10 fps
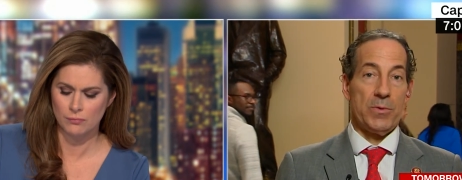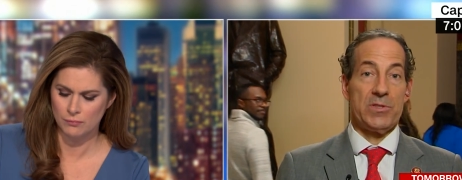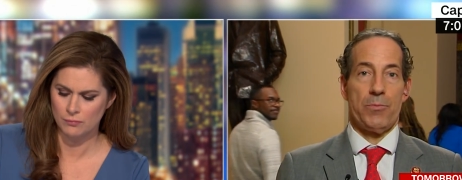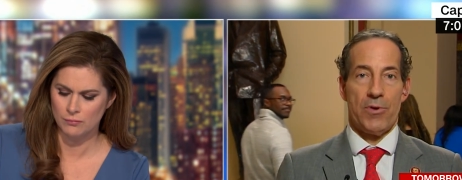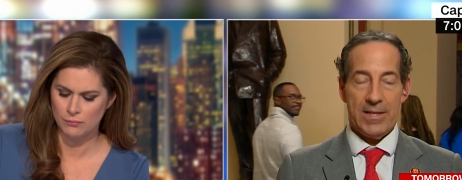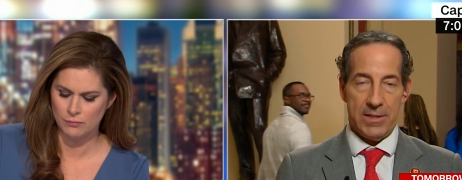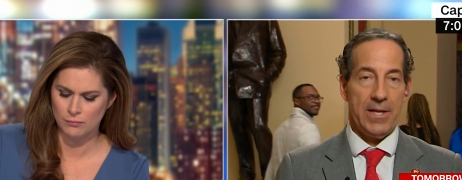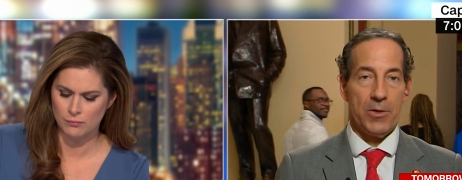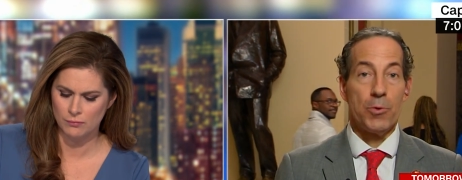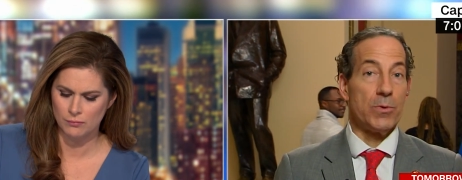Speaker 1: it was the
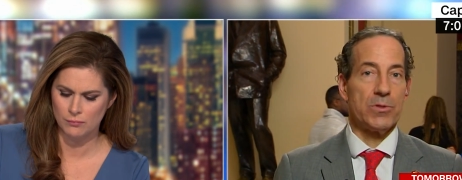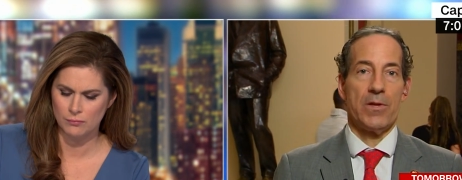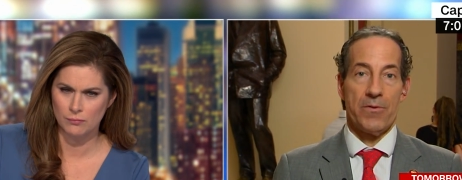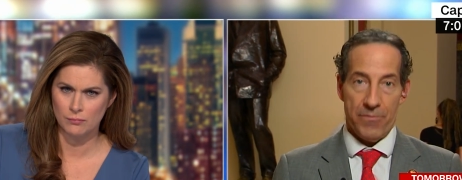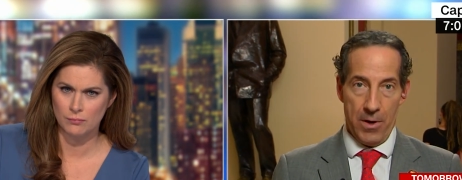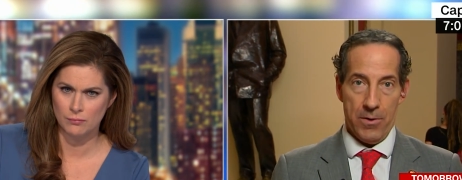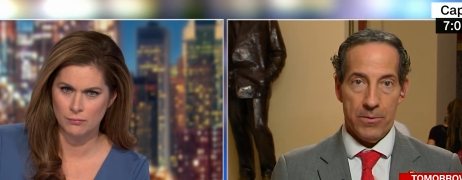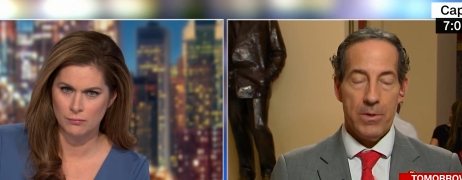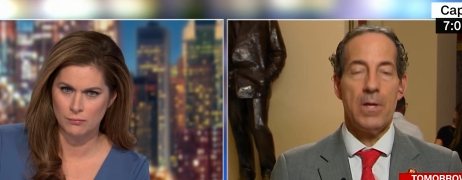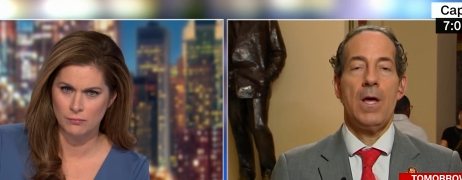president who was on the
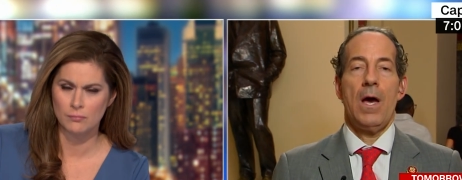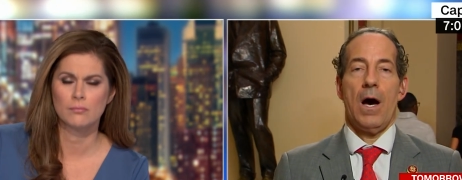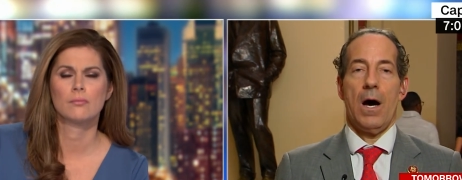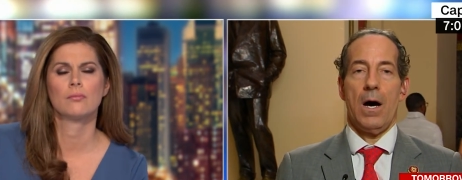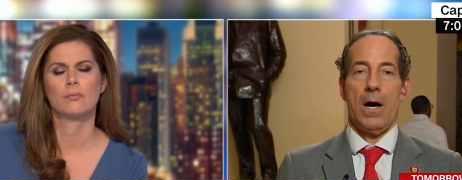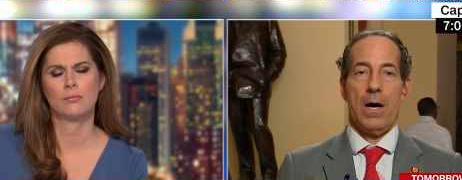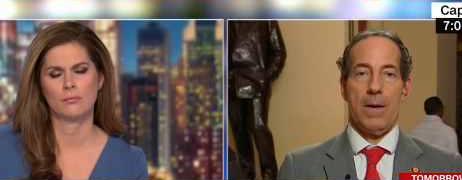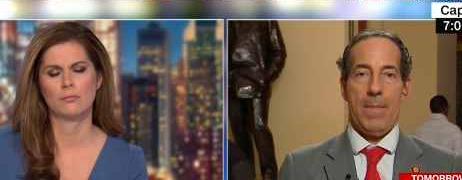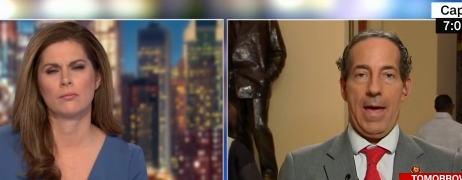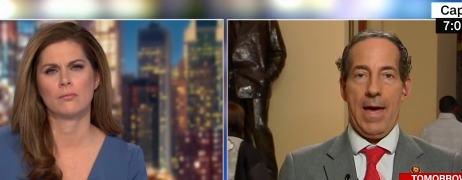phone. Um,